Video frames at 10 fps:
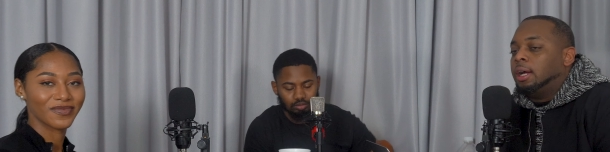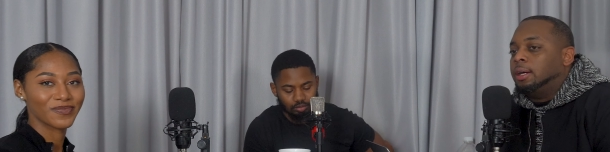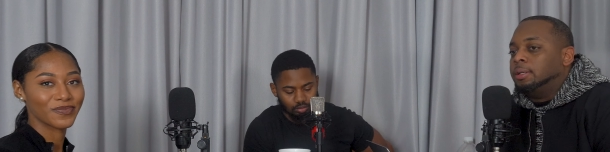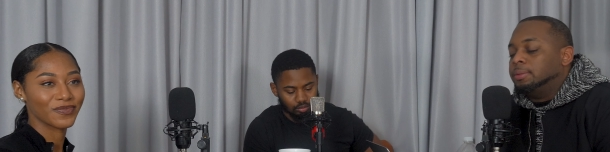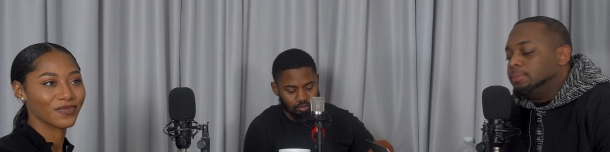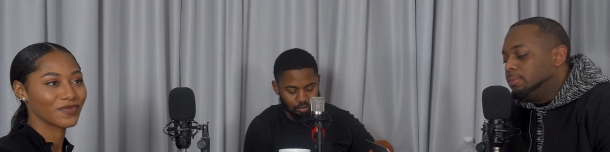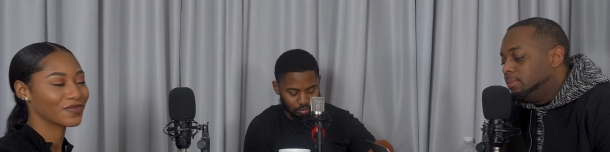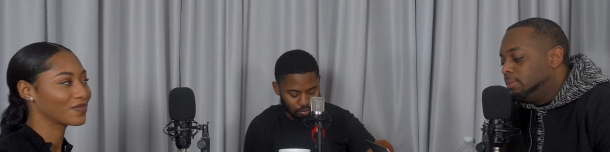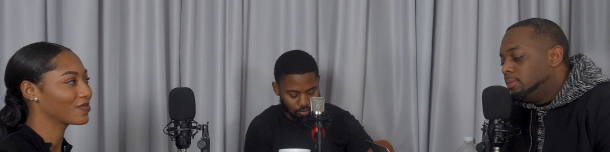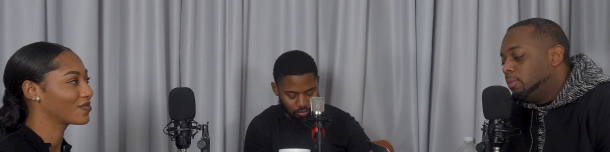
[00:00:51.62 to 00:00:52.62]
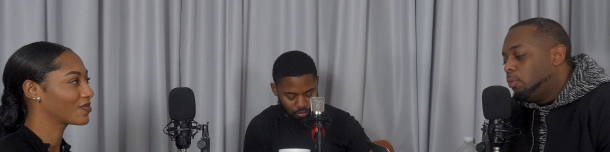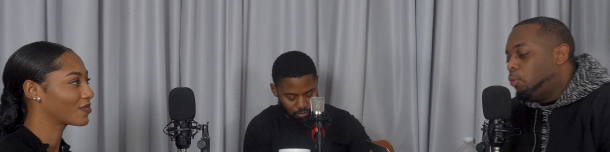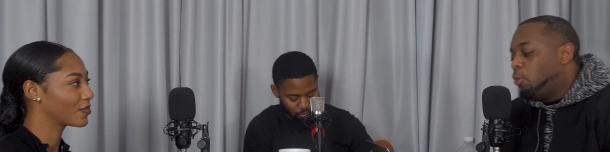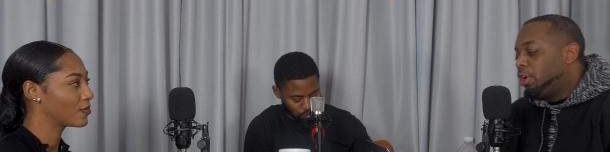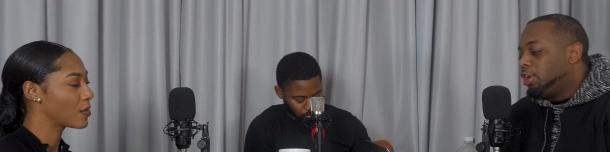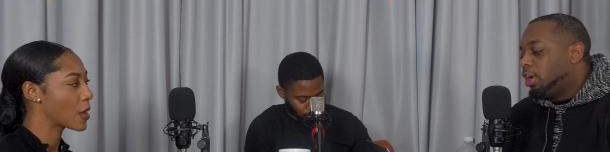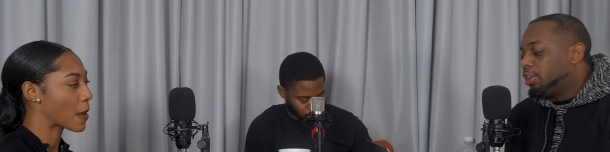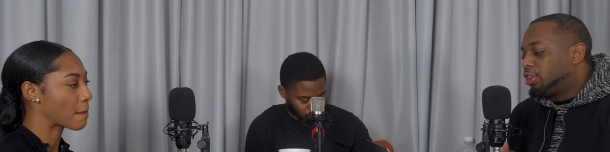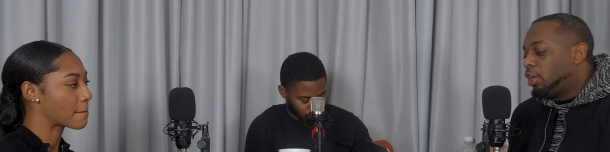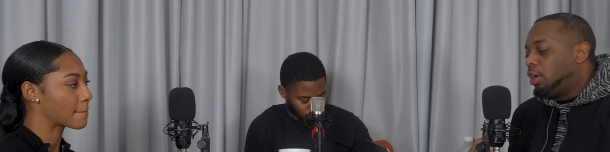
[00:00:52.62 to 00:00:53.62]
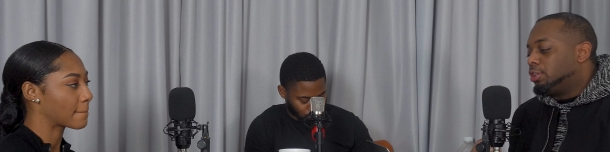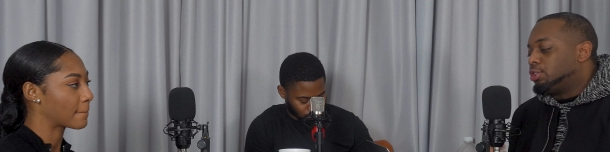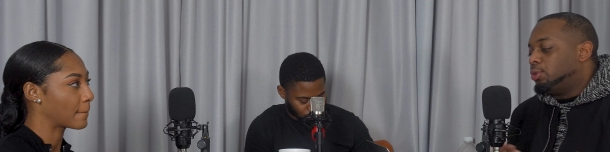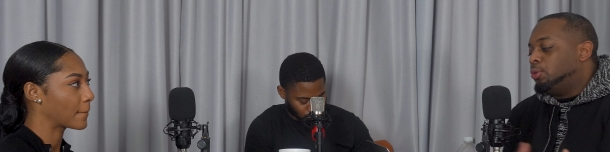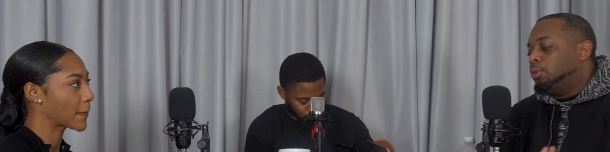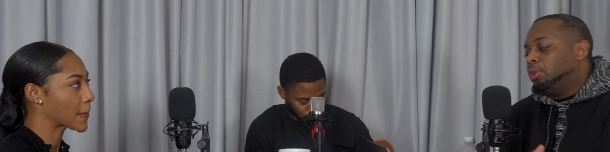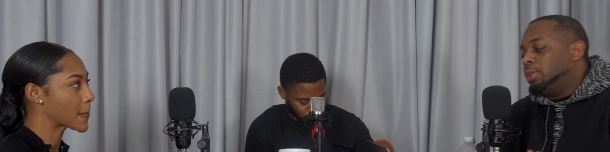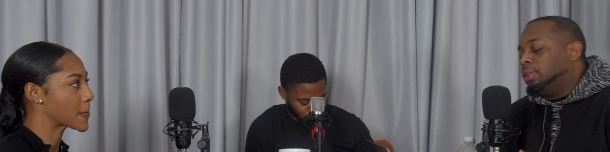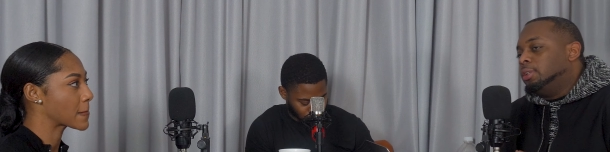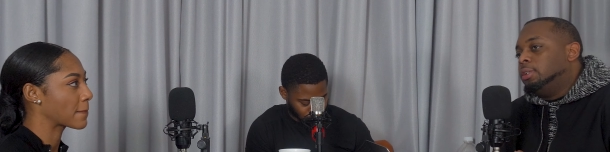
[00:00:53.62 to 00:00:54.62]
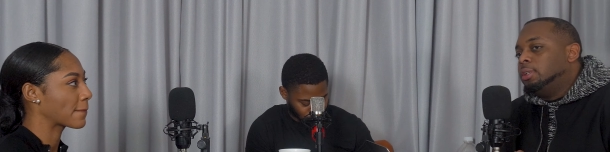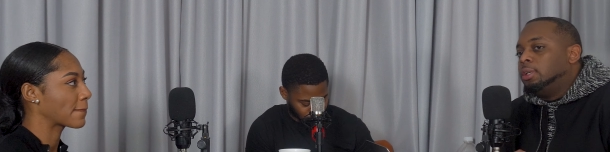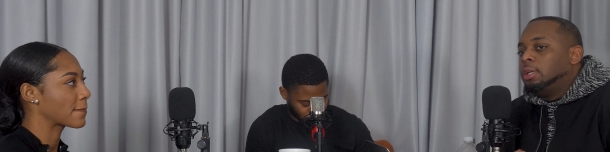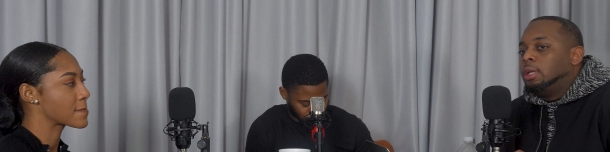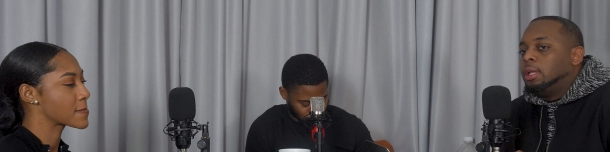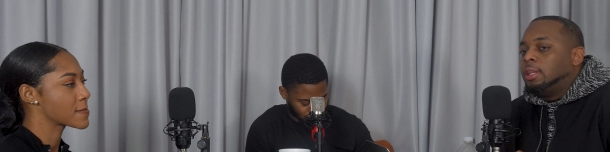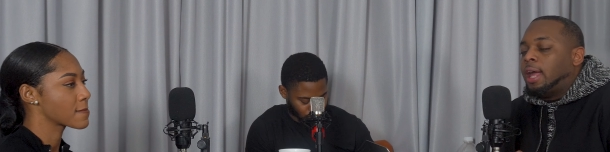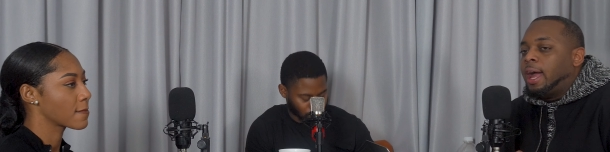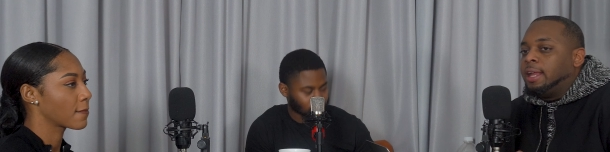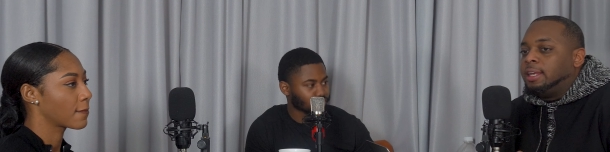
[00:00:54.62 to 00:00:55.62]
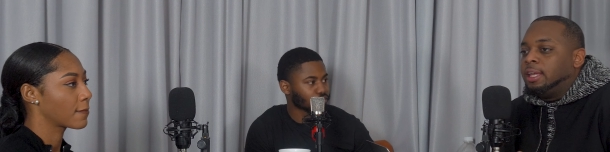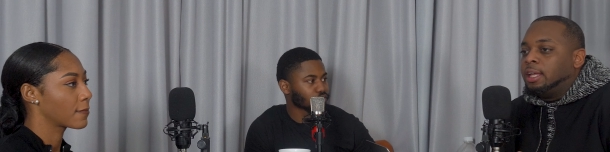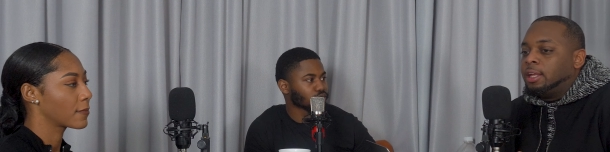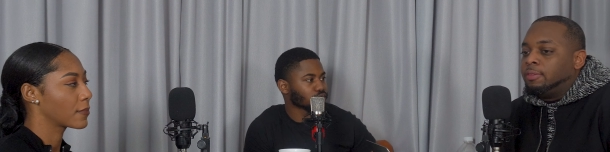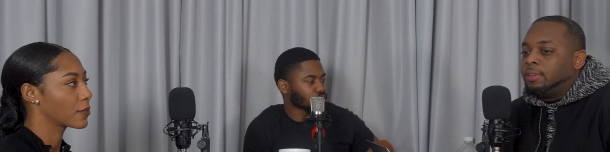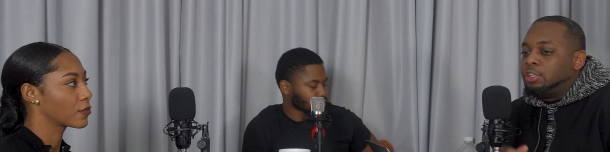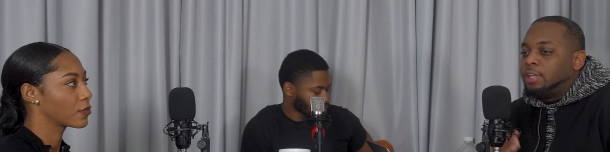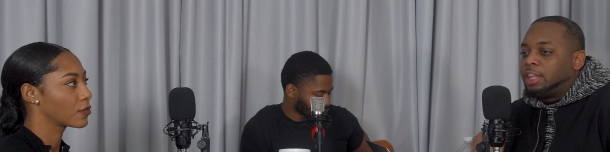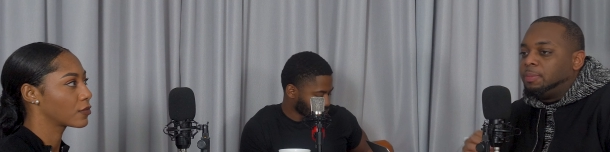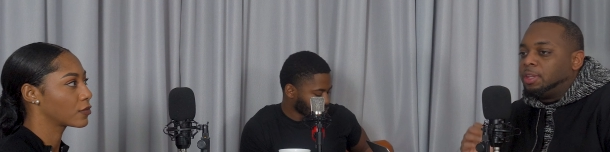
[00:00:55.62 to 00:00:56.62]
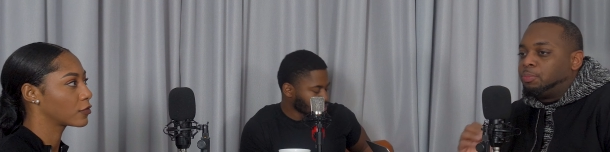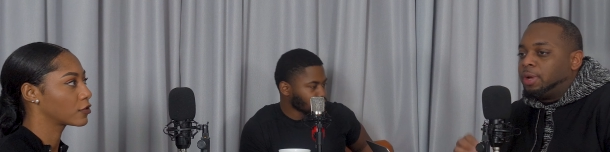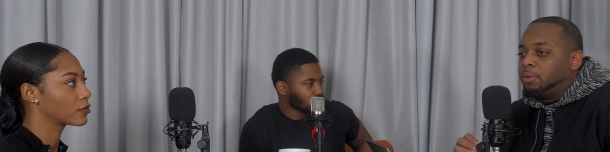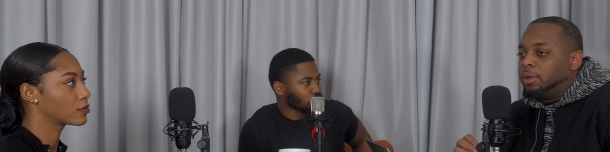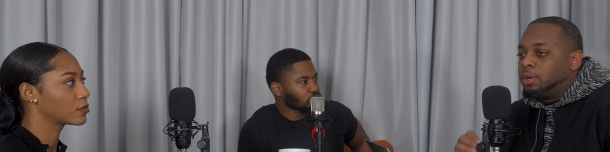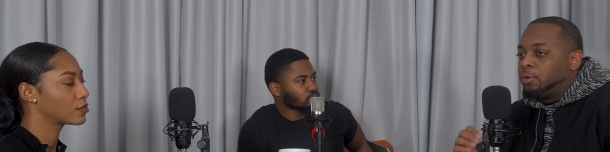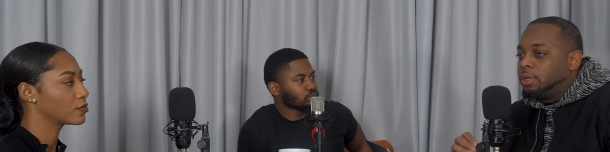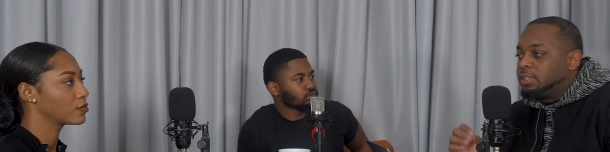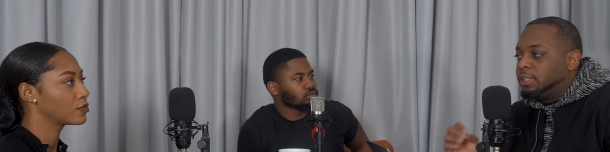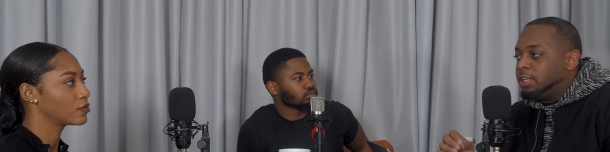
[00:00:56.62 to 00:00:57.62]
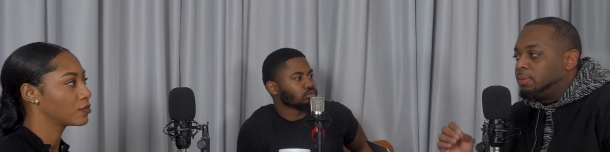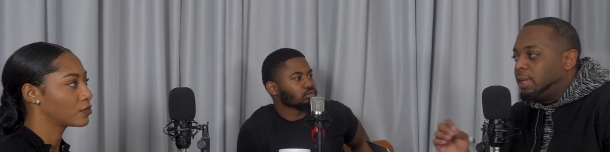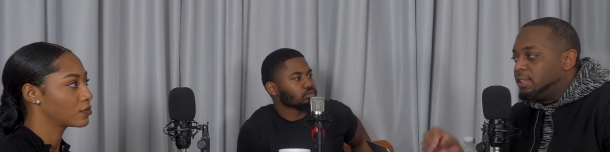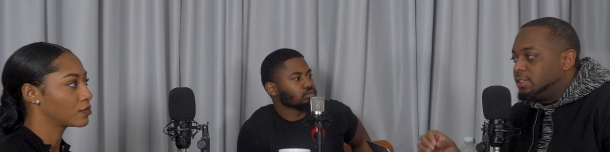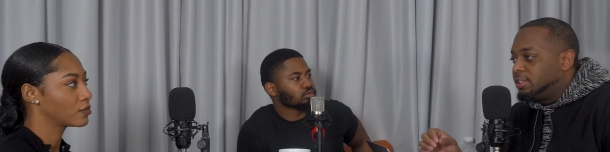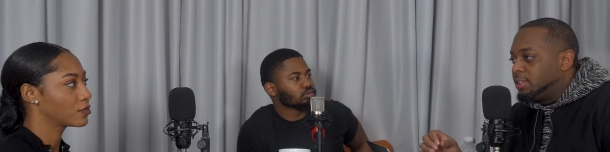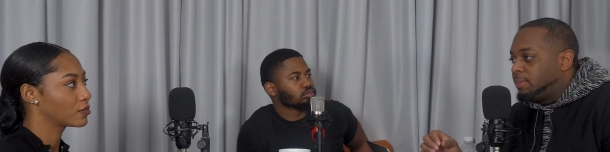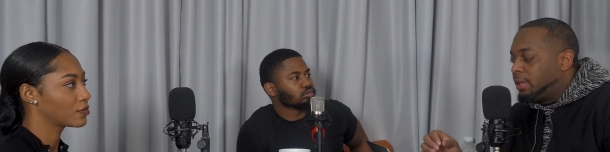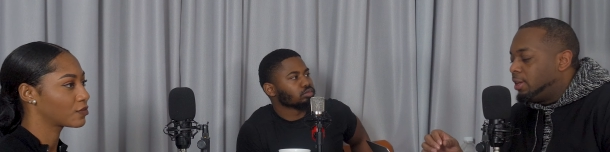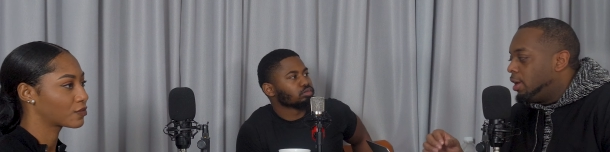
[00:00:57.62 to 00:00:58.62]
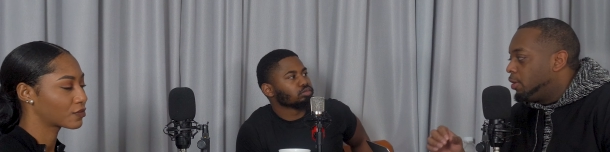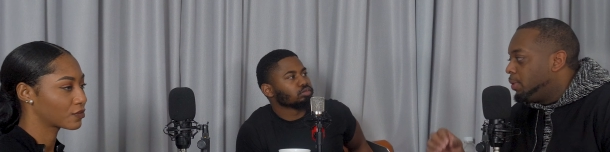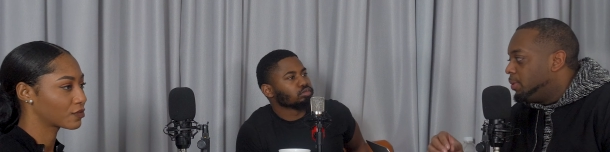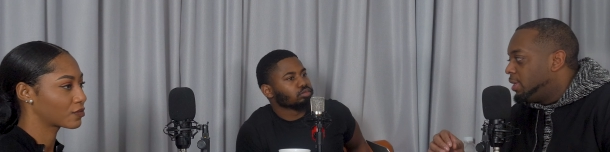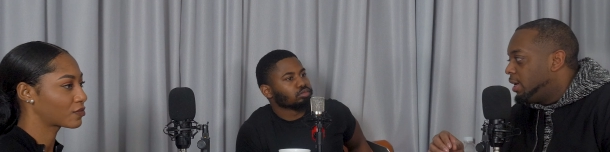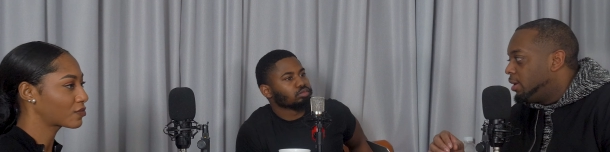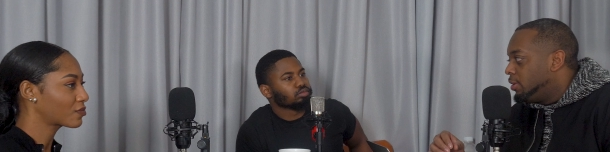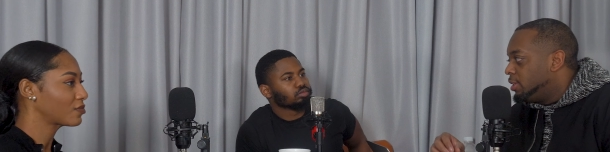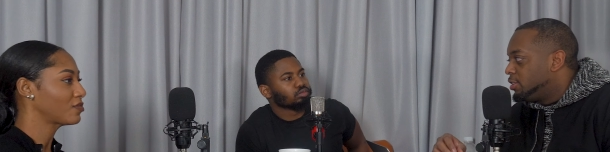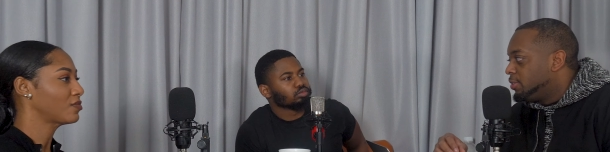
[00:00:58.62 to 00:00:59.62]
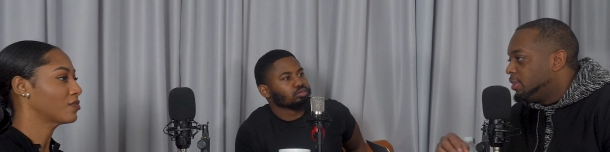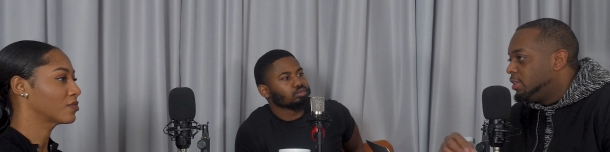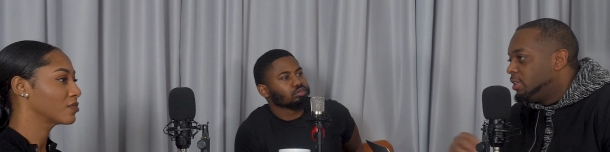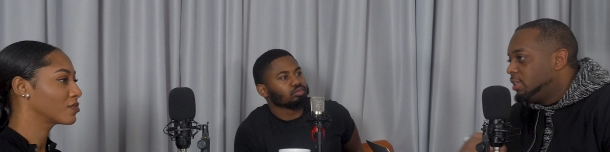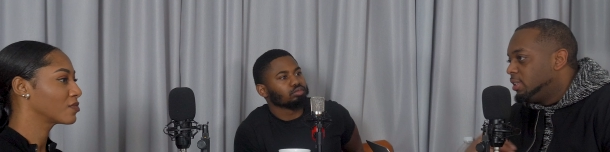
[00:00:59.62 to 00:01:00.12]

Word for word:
Speaker 1: um, what are y'all thoughts on? the idea of that you have to be the breadwinner in order to lead a relationship. Like, do y'all agree with that or disagree?